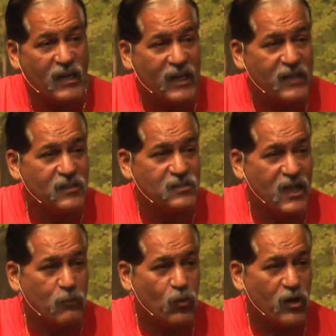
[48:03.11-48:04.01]
in his
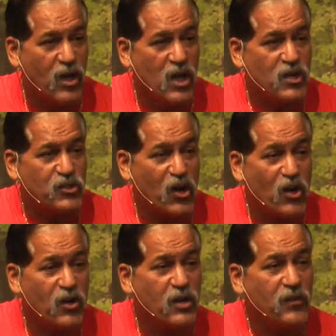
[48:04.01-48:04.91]
neighborhood,
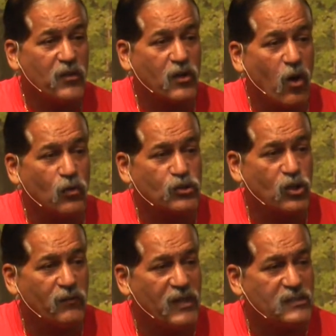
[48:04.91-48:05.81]
turned the culture
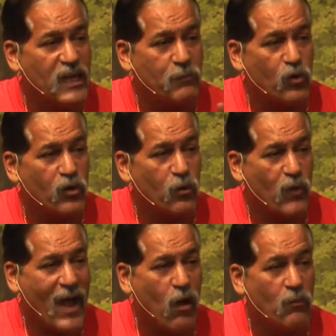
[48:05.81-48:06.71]
of his neighborhood
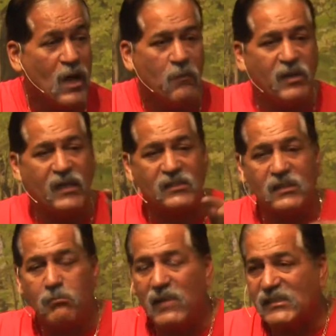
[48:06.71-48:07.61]
around because
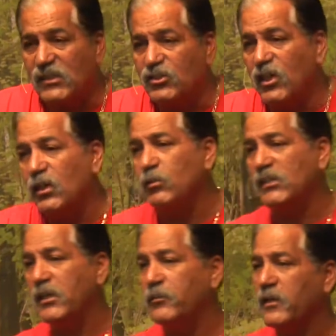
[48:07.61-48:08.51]
the message that he was
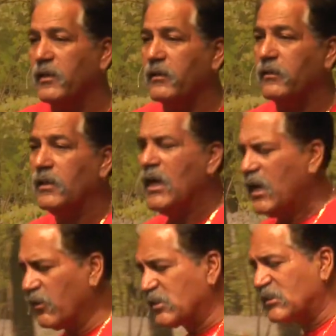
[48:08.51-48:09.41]
hearing here.
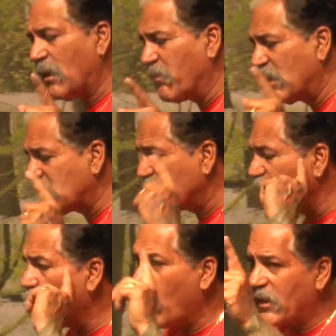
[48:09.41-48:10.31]
Here's somebody says, You
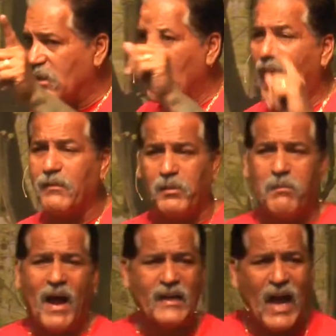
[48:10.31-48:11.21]
know what? God be
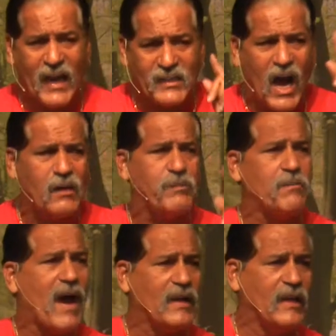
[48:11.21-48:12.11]
my guide, God be
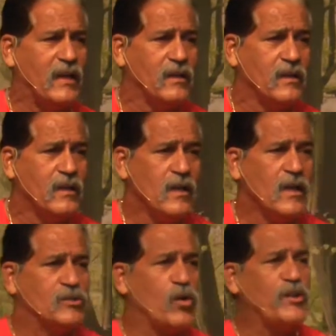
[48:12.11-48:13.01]
my lead.
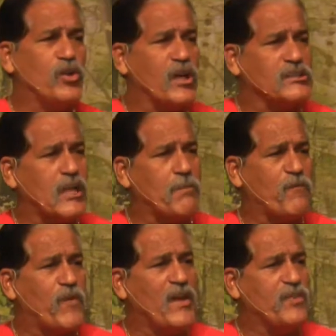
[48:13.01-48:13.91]
So he took a step of
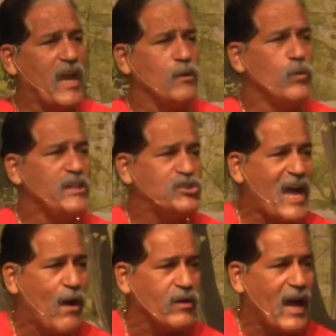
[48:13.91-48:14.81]
faith and he reached
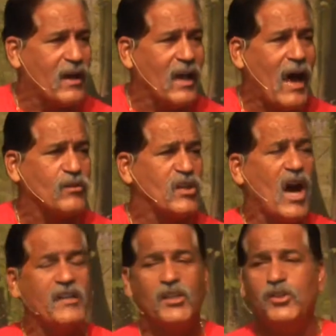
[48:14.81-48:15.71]
out and allowed
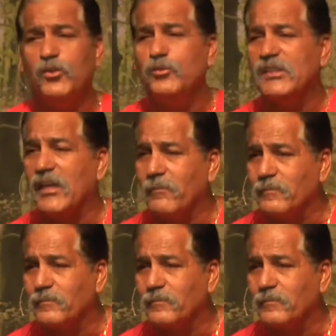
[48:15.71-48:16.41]
God to use him.